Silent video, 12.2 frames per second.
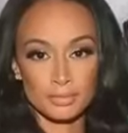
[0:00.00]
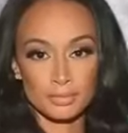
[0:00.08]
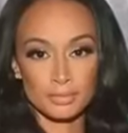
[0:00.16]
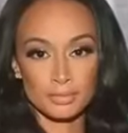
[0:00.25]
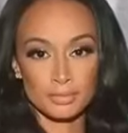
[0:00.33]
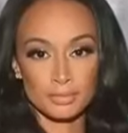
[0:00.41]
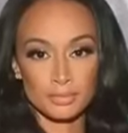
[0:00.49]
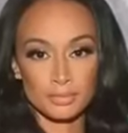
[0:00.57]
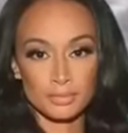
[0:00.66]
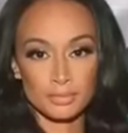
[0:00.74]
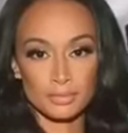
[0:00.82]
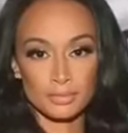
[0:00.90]

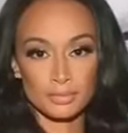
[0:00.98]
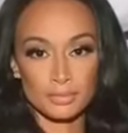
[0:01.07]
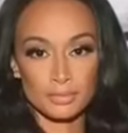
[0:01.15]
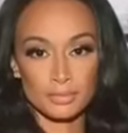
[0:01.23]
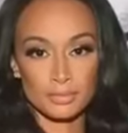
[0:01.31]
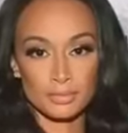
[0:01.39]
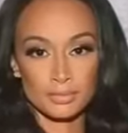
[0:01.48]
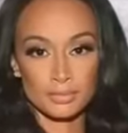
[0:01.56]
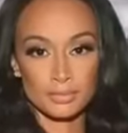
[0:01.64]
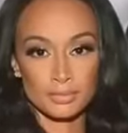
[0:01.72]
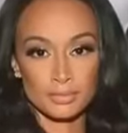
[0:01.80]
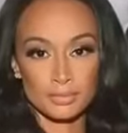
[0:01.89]

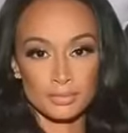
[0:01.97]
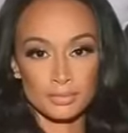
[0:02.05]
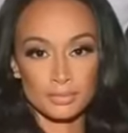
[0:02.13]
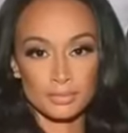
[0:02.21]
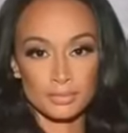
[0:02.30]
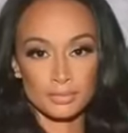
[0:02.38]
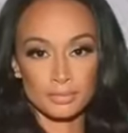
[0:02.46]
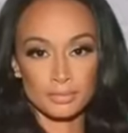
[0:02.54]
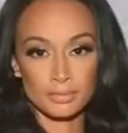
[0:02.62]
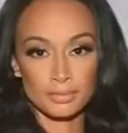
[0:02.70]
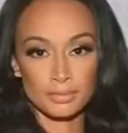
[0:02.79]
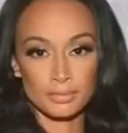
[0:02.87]

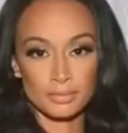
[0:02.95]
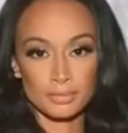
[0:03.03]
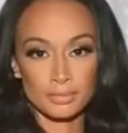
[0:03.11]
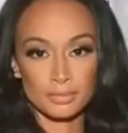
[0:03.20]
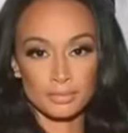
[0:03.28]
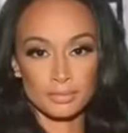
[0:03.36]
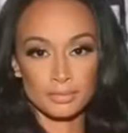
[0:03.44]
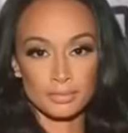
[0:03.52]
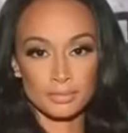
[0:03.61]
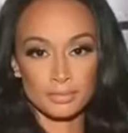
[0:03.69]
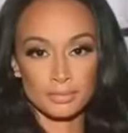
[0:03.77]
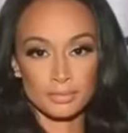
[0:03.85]

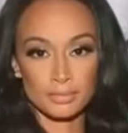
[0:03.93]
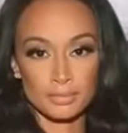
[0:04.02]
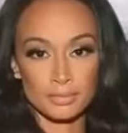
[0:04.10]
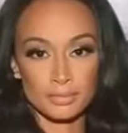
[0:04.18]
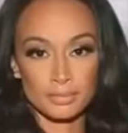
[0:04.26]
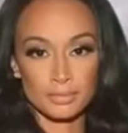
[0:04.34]
[no speech]